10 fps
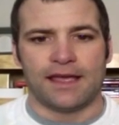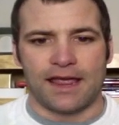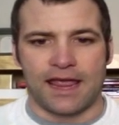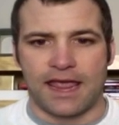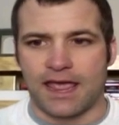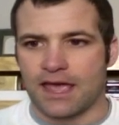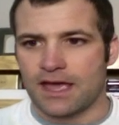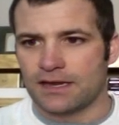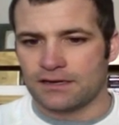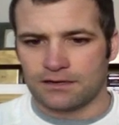
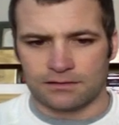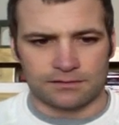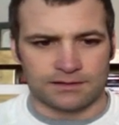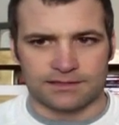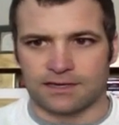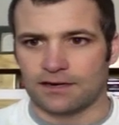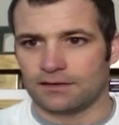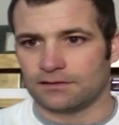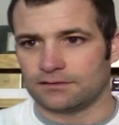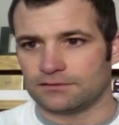And let's get a
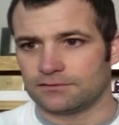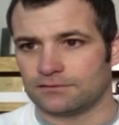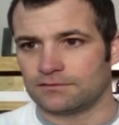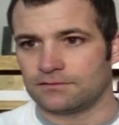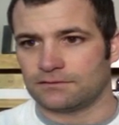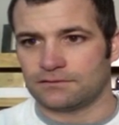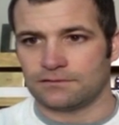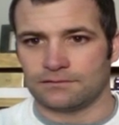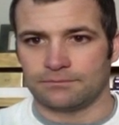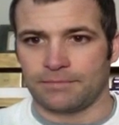little
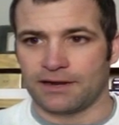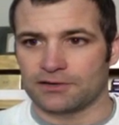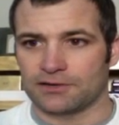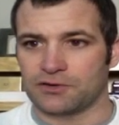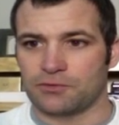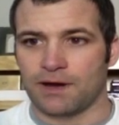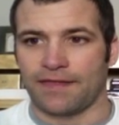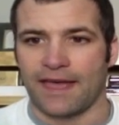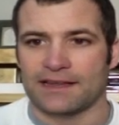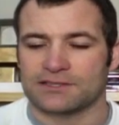better zoom on
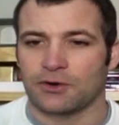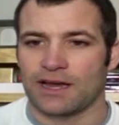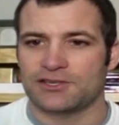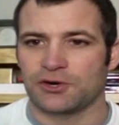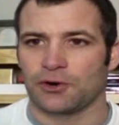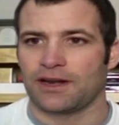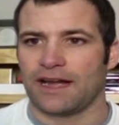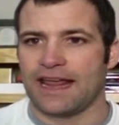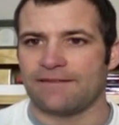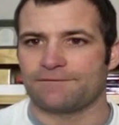that. So I shorted
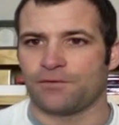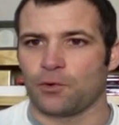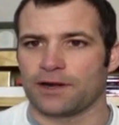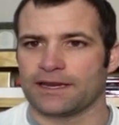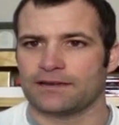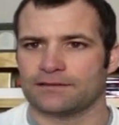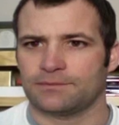840.